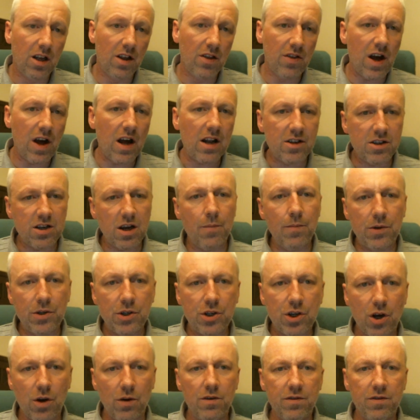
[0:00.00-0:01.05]
That temperature
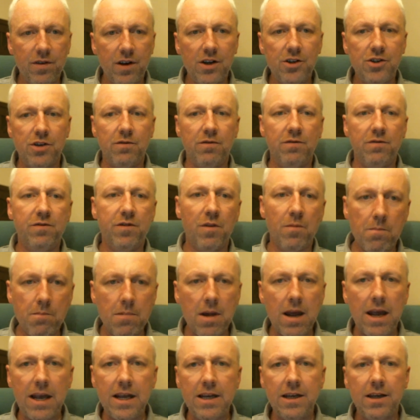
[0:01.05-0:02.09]
coefficient for
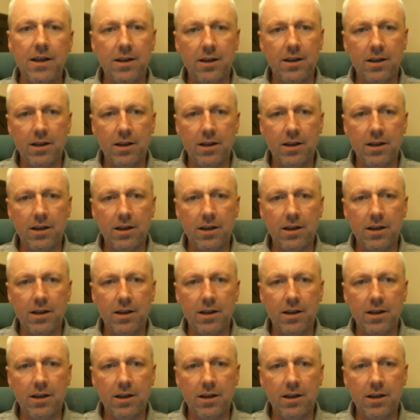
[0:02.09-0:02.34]
me,